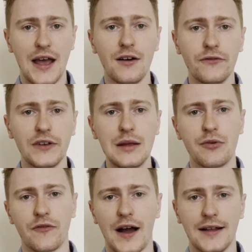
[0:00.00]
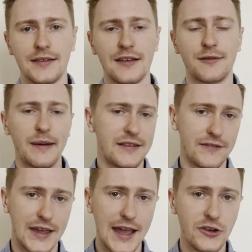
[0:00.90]
helpfully provides a
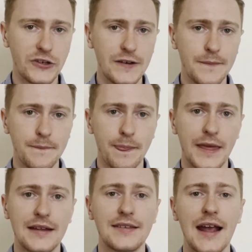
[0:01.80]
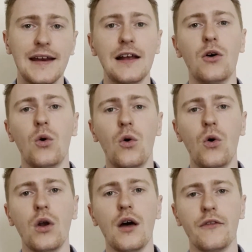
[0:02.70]
specification containing
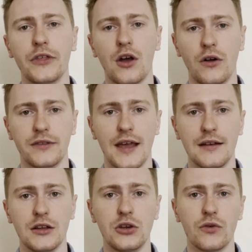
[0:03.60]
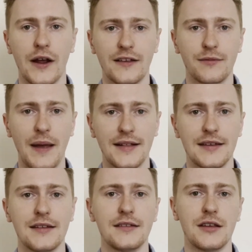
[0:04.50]
all of the content you are
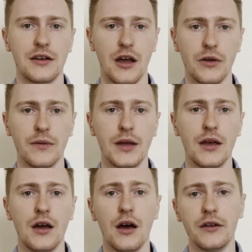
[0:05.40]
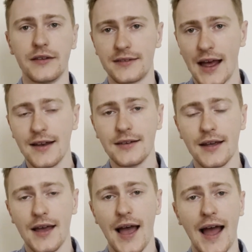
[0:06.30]
expected to know, understand,
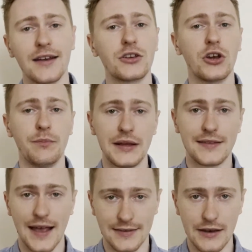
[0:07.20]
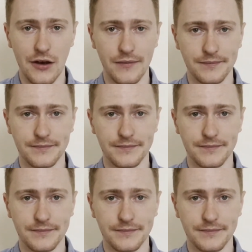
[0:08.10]
and could be tested on.